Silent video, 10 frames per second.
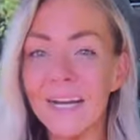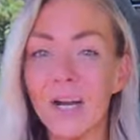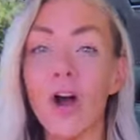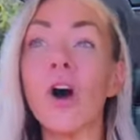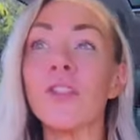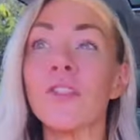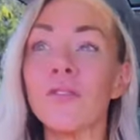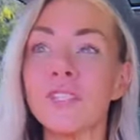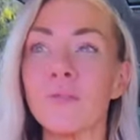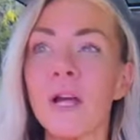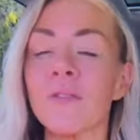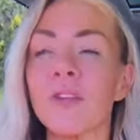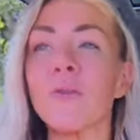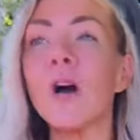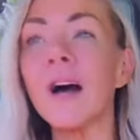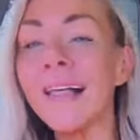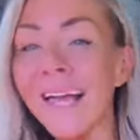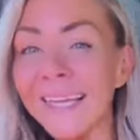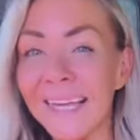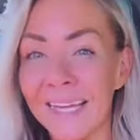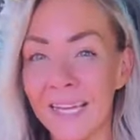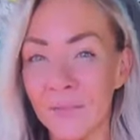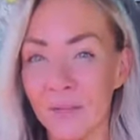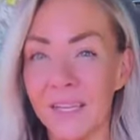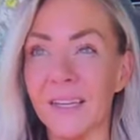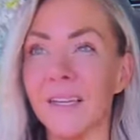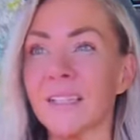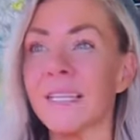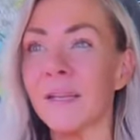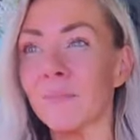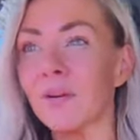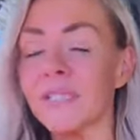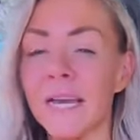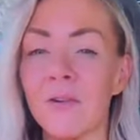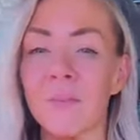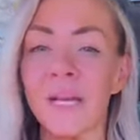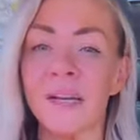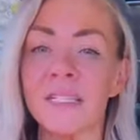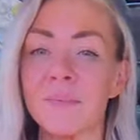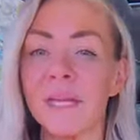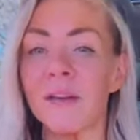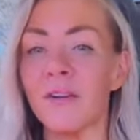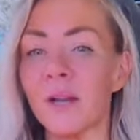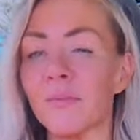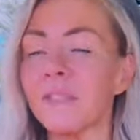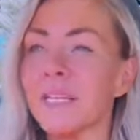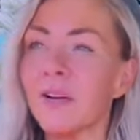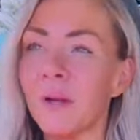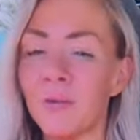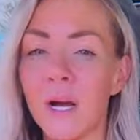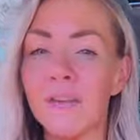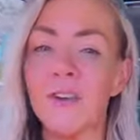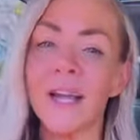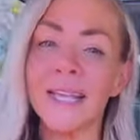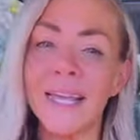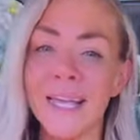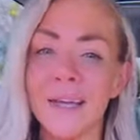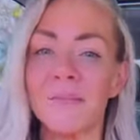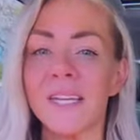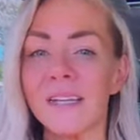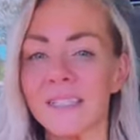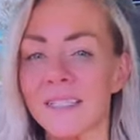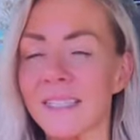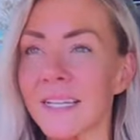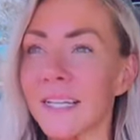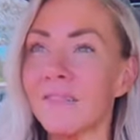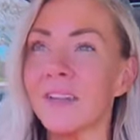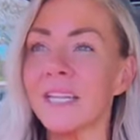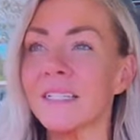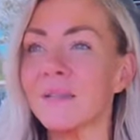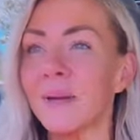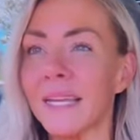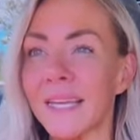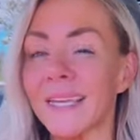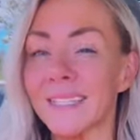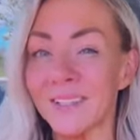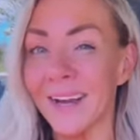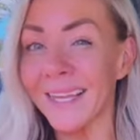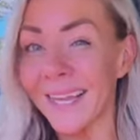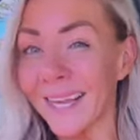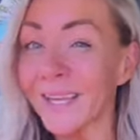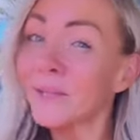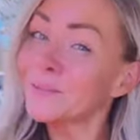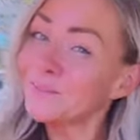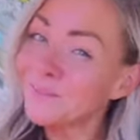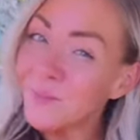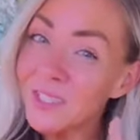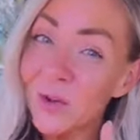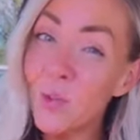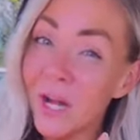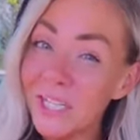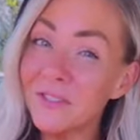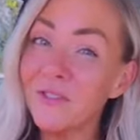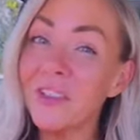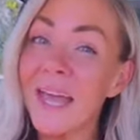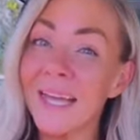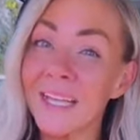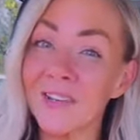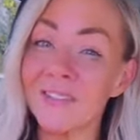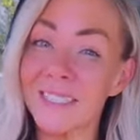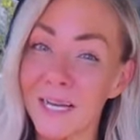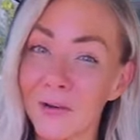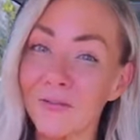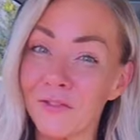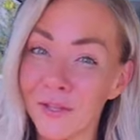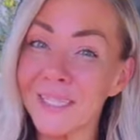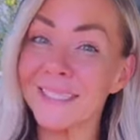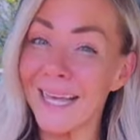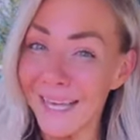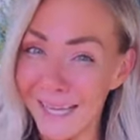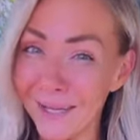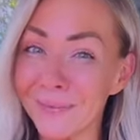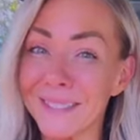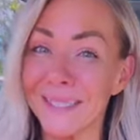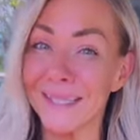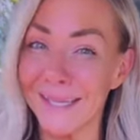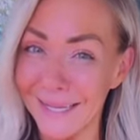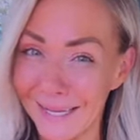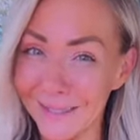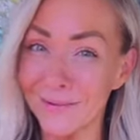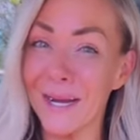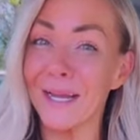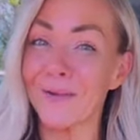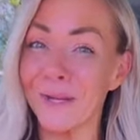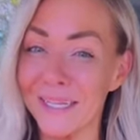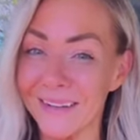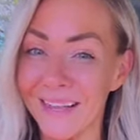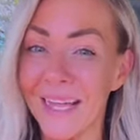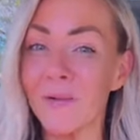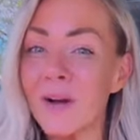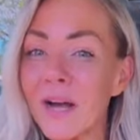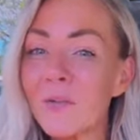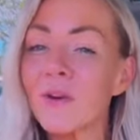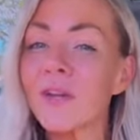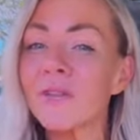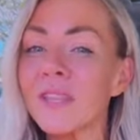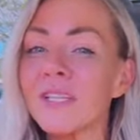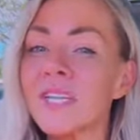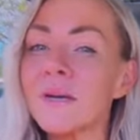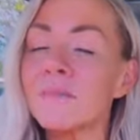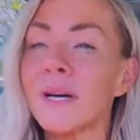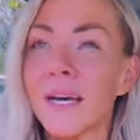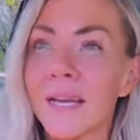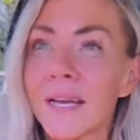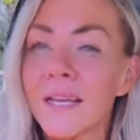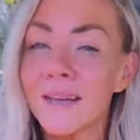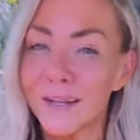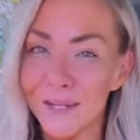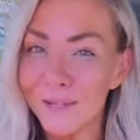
there on those around you. Well, I can't because it puts out my husband or it puts out my wife, or I can't because it's inconvenient to my kids, or I can't. So watch for that in yourself because that happens a lot, right? We are like, well, I would go to the gym, but